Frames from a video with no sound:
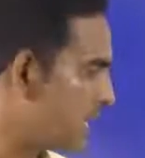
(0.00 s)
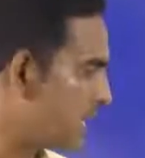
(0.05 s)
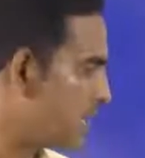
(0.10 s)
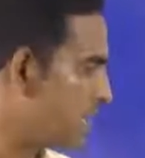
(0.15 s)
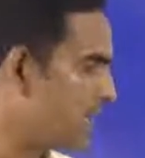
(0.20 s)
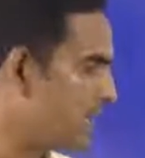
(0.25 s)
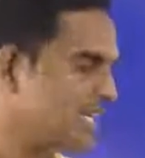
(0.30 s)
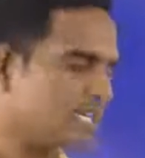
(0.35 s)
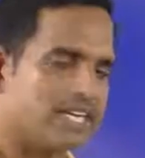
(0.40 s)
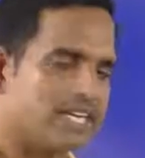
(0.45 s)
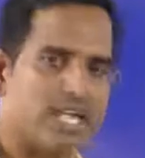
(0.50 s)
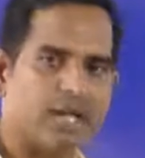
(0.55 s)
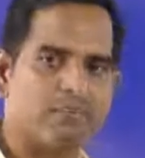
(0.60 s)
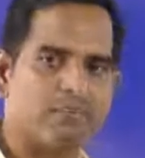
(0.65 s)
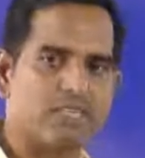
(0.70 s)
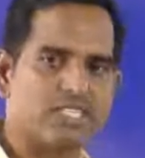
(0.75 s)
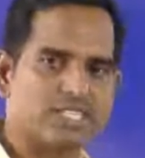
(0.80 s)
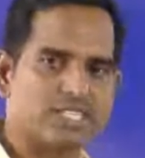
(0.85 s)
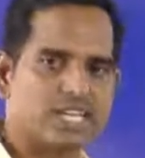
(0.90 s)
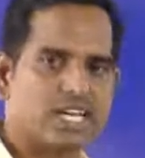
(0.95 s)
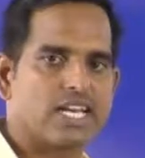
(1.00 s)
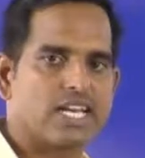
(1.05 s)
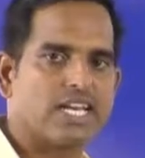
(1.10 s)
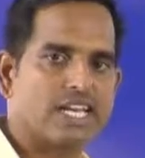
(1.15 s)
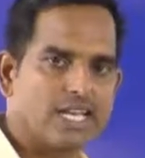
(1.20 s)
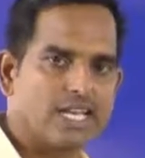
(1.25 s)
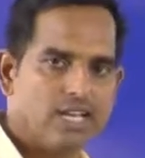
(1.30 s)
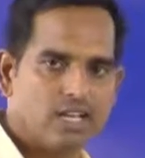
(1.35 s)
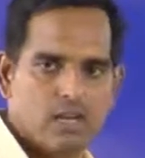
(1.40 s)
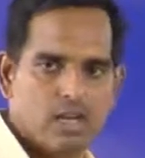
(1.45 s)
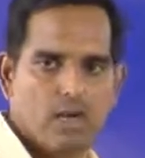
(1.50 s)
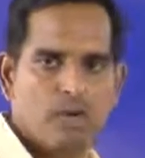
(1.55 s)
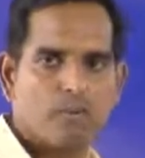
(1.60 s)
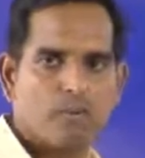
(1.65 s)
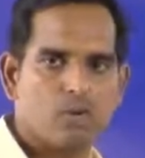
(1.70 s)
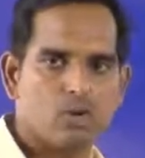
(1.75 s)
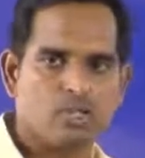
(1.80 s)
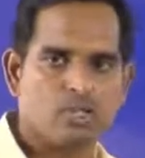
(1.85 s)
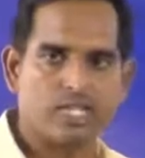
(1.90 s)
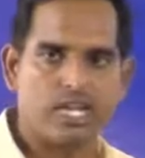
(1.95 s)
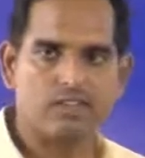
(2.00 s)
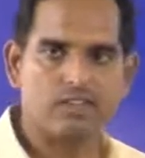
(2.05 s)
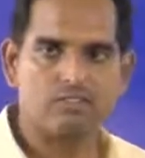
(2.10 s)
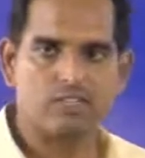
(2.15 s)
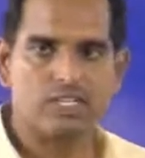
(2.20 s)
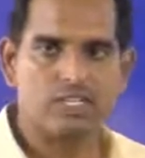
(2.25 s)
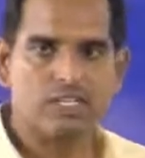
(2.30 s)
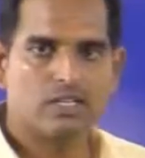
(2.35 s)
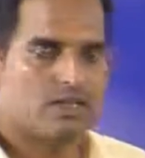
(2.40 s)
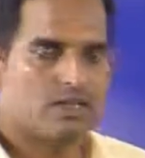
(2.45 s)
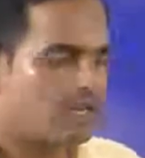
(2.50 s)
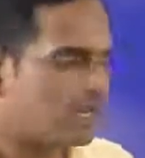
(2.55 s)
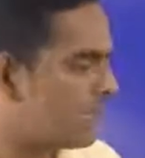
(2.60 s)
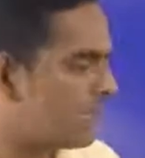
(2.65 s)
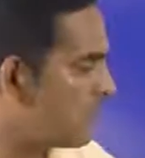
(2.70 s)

and multi-dimensional array more than 1